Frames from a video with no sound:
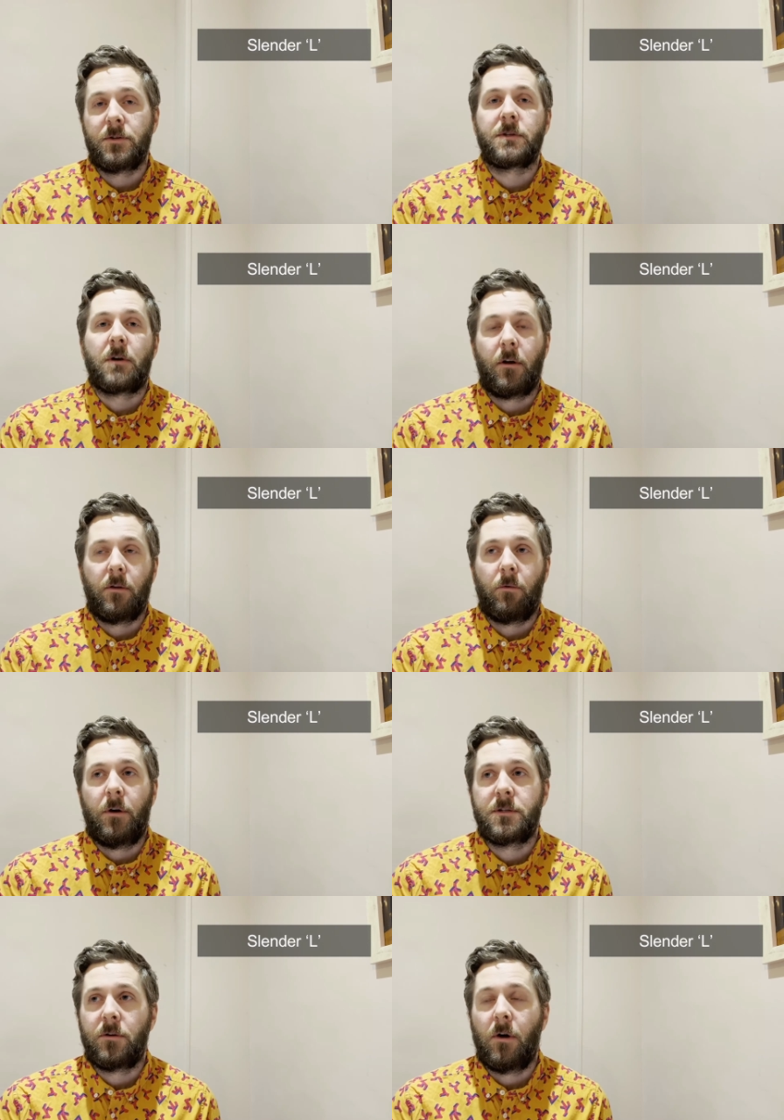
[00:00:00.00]
at the start of the
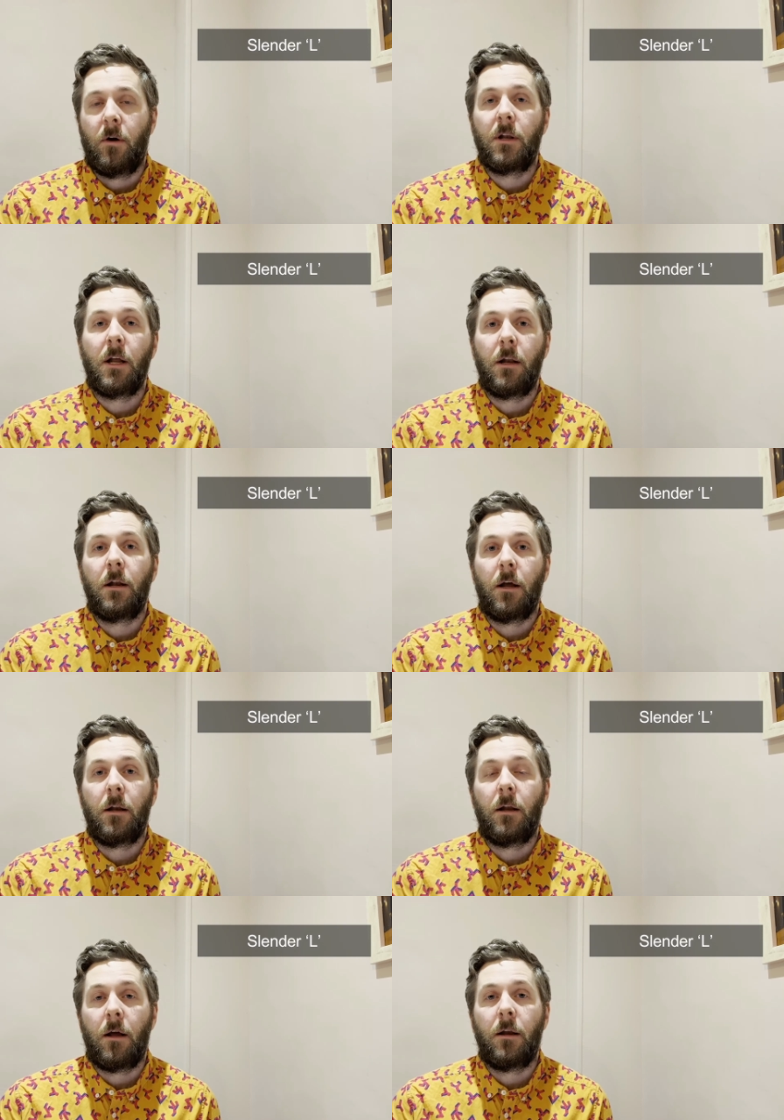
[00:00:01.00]
word. So go la la la
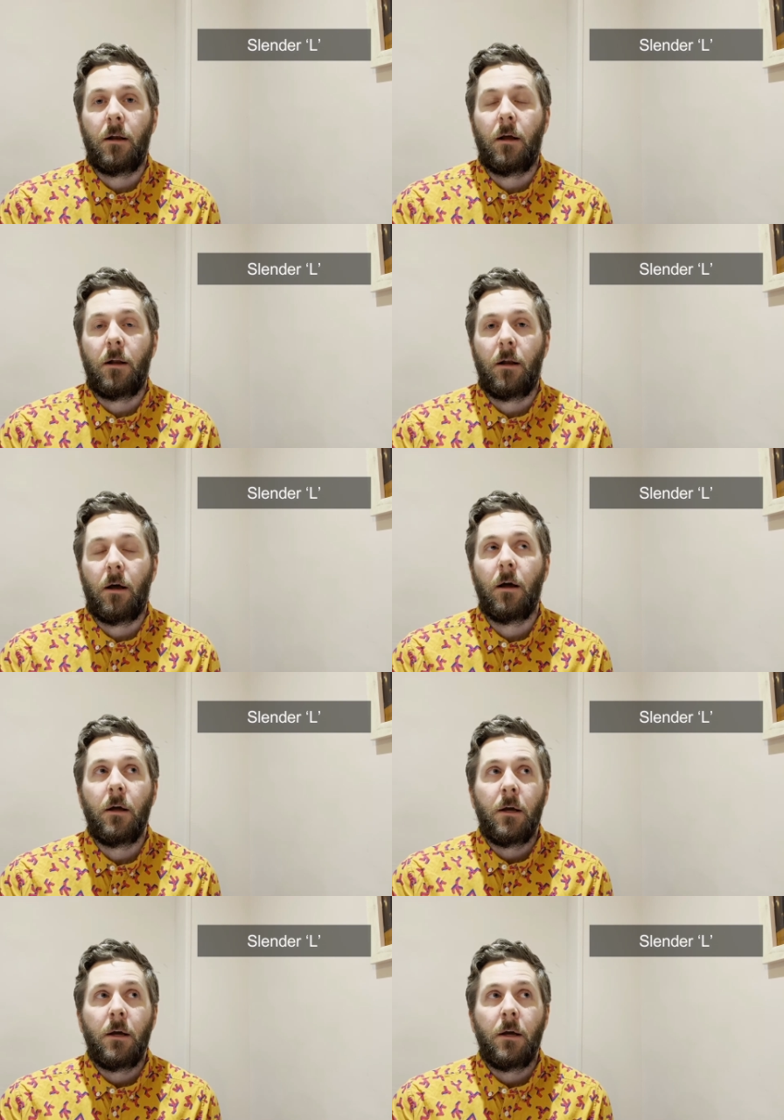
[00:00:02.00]
la la la la la la.